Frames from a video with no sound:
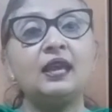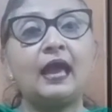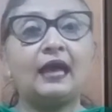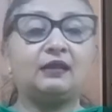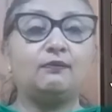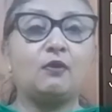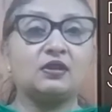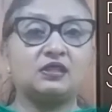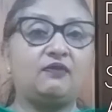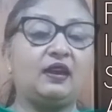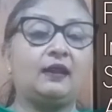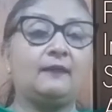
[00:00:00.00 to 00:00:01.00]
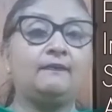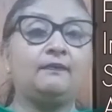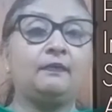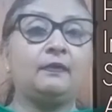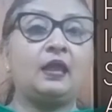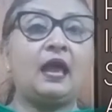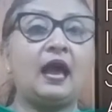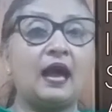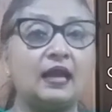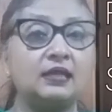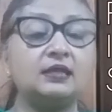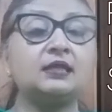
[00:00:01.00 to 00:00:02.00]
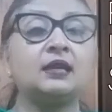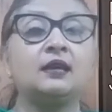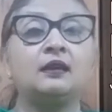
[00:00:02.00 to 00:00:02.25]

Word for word: atmosphere and